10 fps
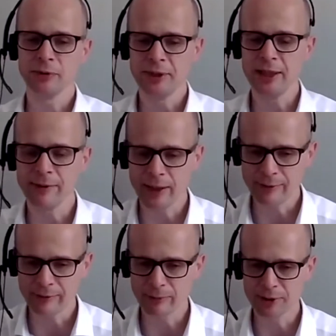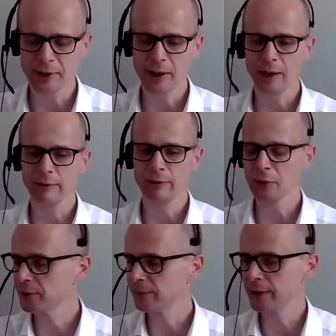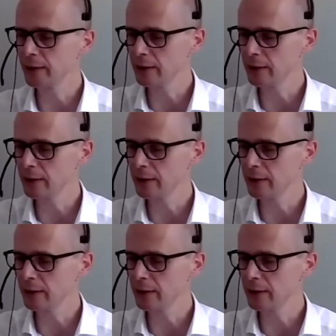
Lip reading: deviate from style, philosophy,